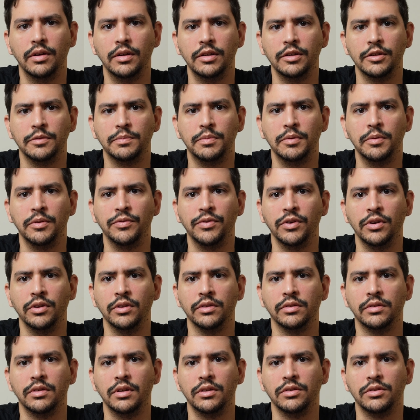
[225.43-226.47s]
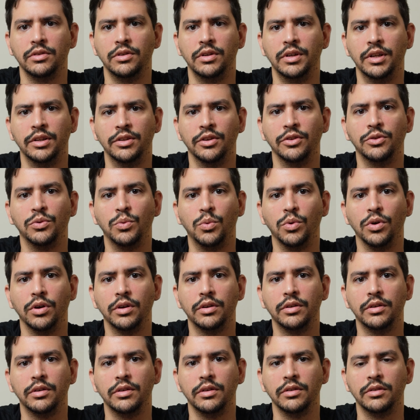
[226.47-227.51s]
Just put my finger on the sensor, and it does
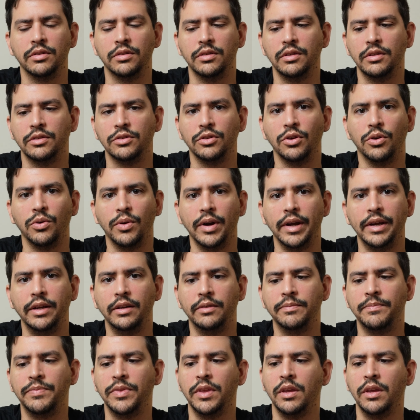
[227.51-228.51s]
work. It's all right.